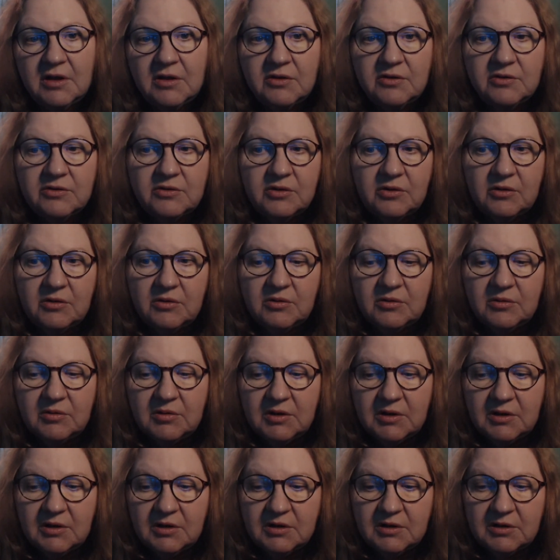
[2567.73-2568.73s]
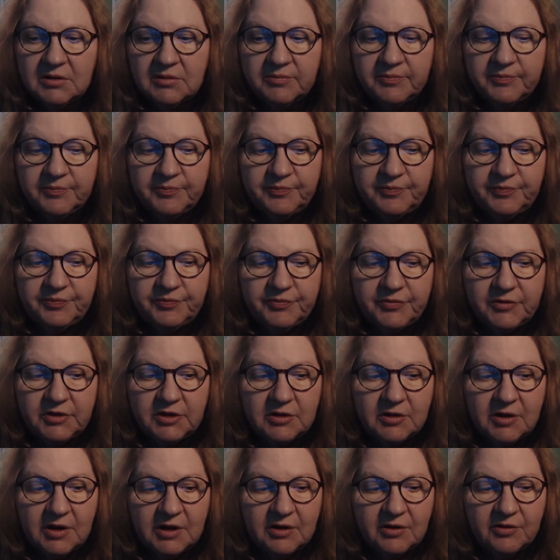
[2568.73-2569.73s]
So,
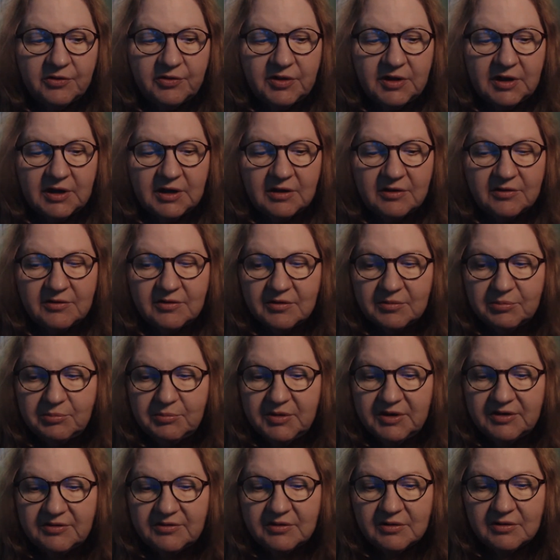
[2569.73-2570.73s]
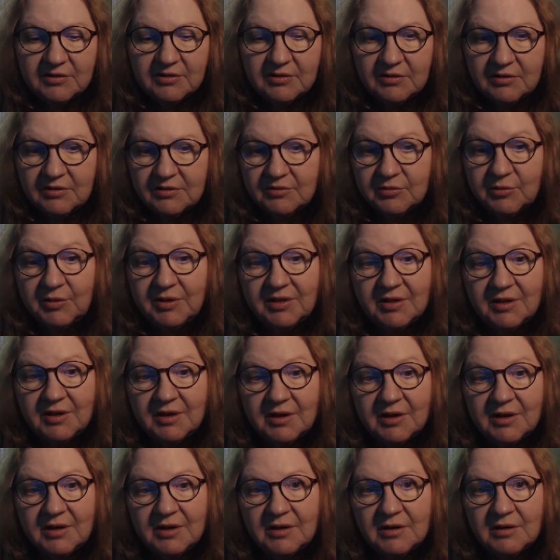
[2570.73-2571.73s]
I don't think it's as mystical as we
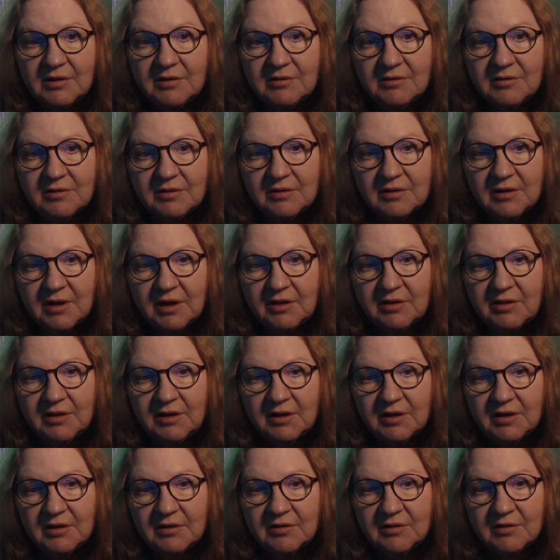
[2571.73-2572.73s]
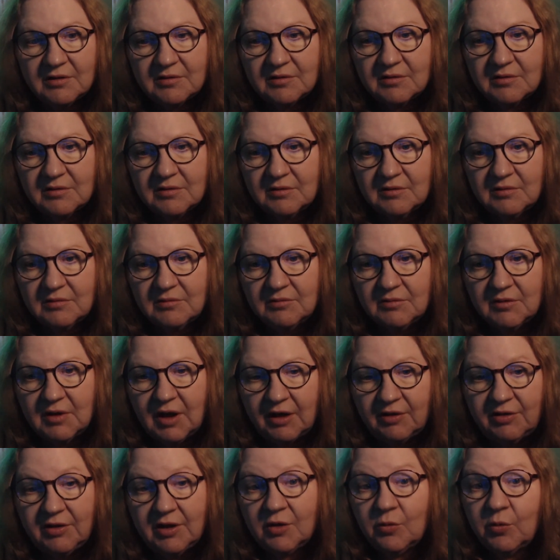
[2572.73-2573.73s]
think it is. I think
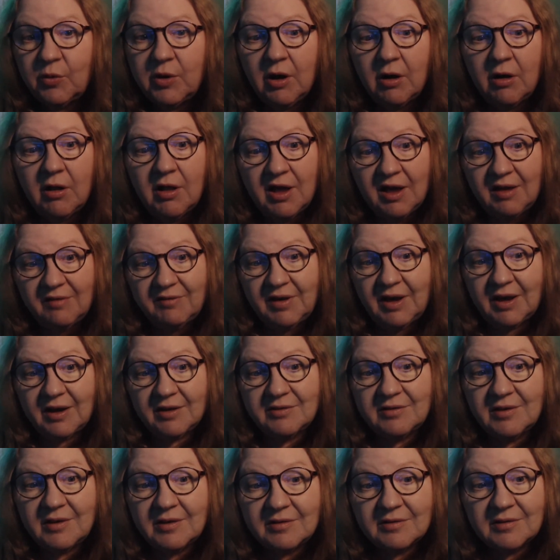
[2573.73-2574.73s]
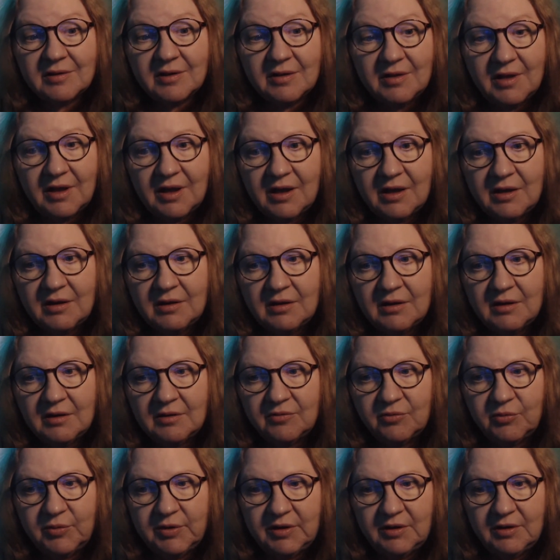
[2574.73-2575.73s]
we all have access to that
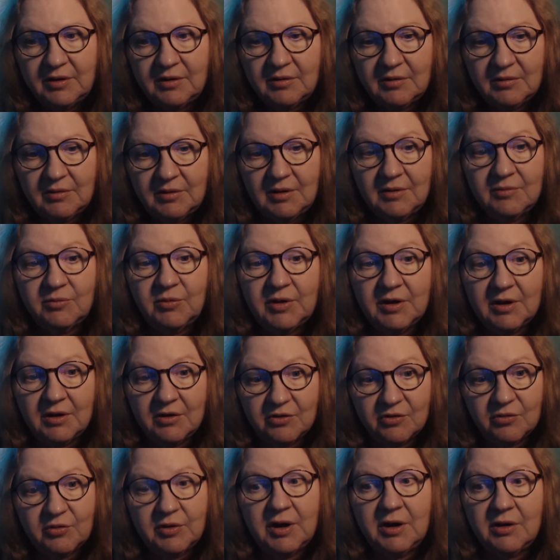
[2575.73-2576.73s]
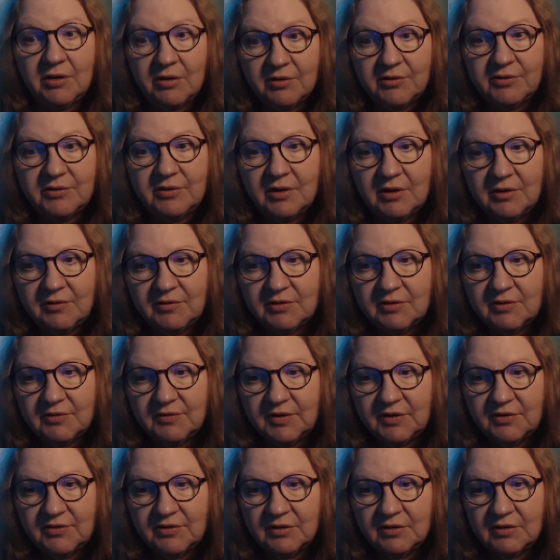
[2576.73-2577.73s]
if we can train ourselves
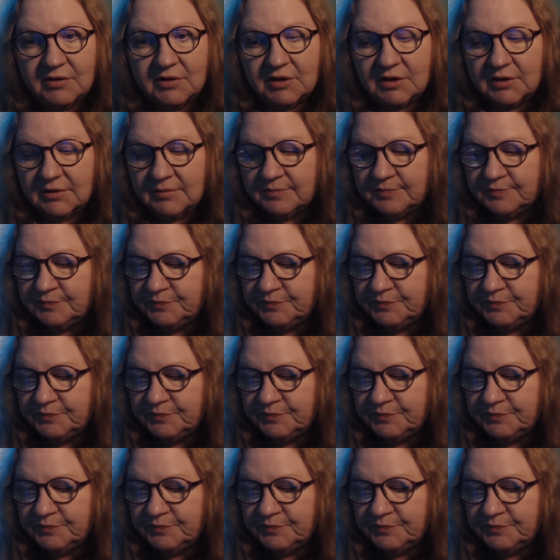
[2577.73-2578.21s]
sufficiently.